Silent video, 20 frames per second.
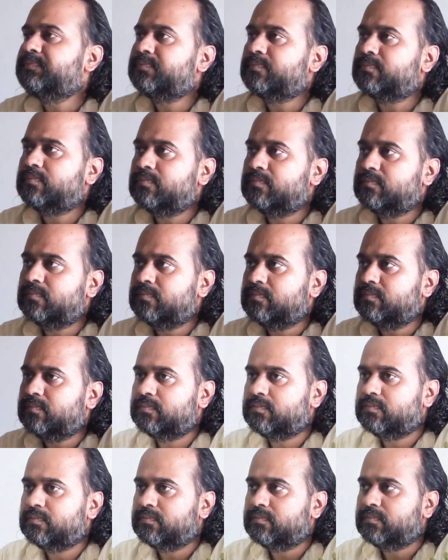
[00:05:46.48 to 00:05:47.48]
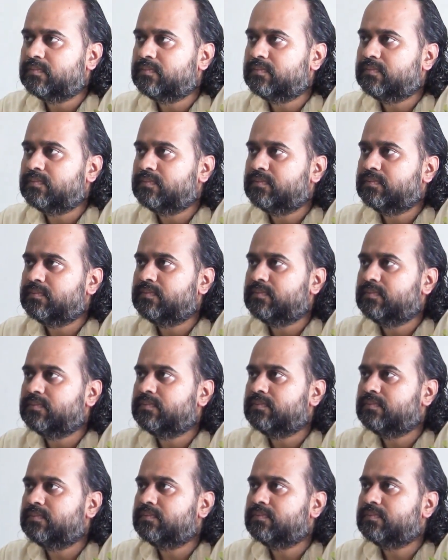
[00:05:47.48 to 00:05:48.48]

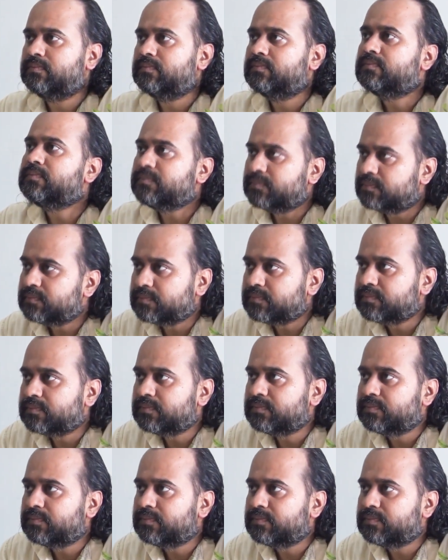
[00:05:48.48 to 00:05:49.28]
No one is speaking in this clip.